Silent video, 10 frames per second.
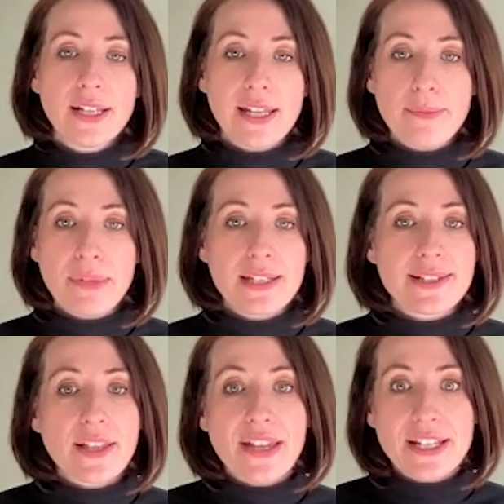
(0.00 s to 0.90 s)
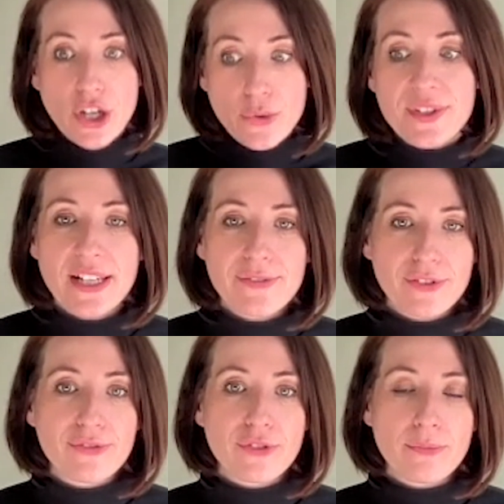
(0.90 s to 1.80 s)
It means that they don't
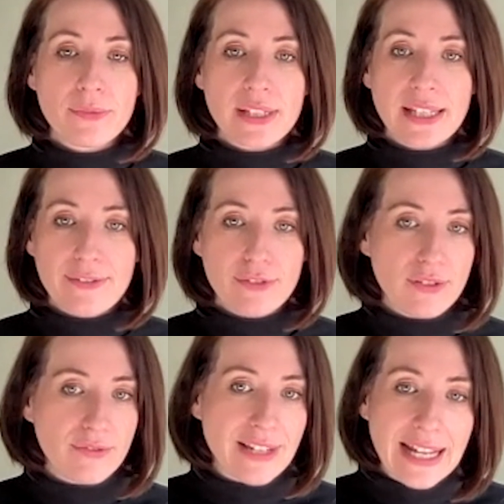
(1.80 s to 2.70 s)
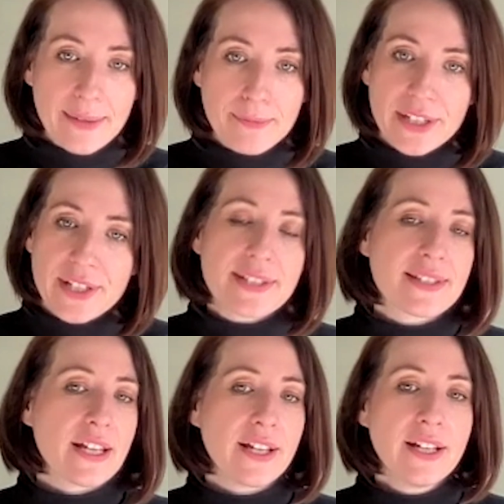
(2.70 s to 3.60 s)
suffer from the level of lameness,
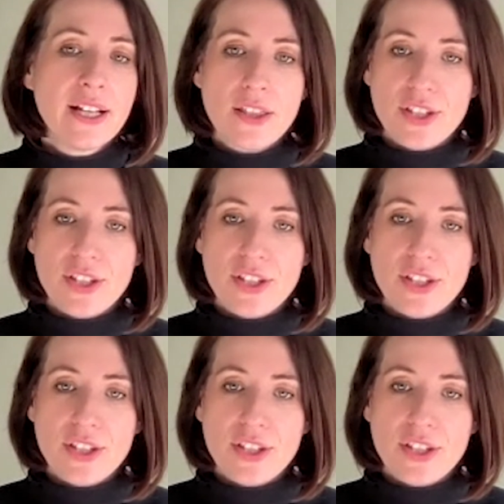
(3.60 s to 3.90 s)
the